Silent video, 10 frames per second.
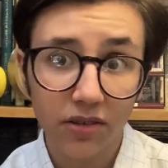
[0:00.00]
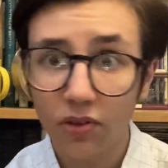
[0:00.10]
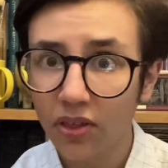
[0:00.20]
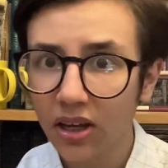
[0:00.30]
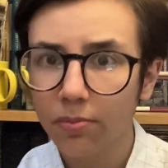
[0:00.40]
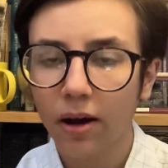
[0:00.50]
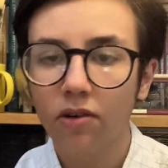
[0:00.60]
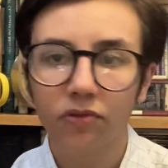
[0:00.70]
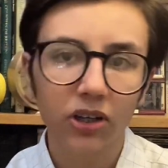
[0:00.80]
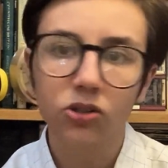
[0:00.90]
If you think about
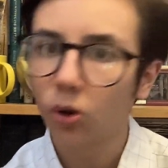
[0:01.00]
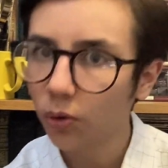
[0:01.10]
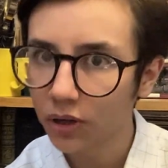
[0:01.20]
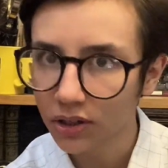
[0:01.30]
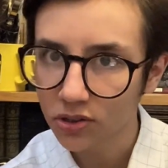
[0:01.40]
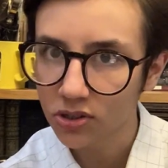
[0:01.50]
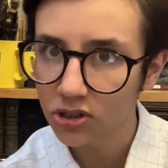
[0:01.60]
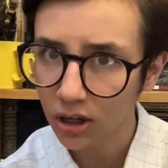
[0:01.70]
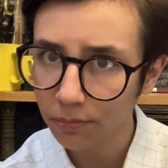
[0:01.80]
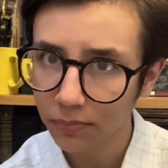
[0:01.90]
Victorian
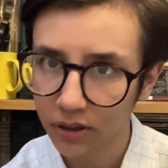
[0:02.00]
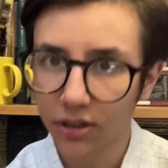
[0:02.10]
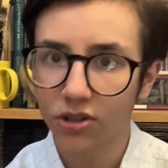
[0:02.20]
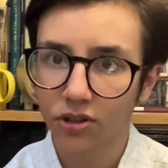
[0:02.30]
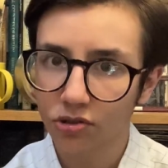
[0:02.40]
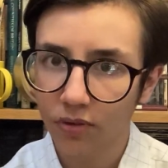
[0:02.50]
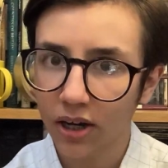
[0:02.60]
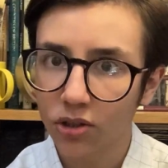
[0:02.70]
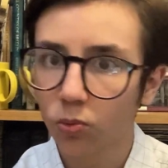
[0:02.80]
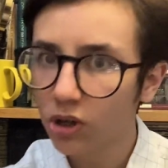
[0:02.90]
slum conditions,
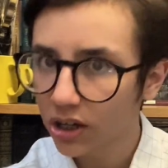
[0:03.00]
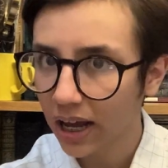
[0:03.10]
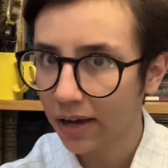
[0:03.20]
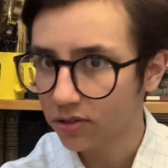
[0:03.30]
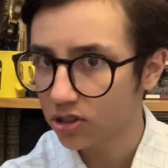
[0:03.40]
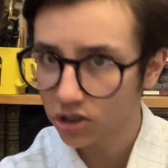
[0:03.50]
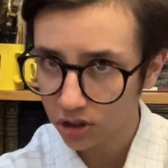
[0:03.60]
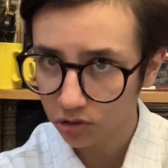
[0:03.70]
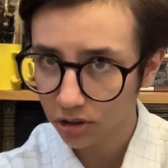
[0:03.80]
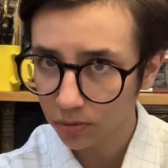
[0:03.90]
right, the workhouses,
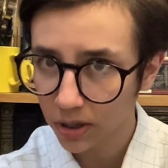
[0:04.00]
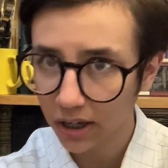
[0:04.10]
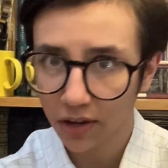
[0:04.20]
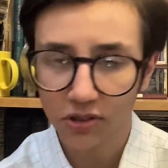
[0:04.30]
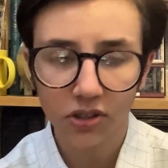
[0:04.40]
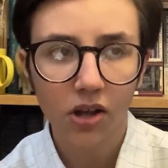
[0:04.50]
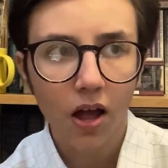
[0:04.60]
children in the workhouses,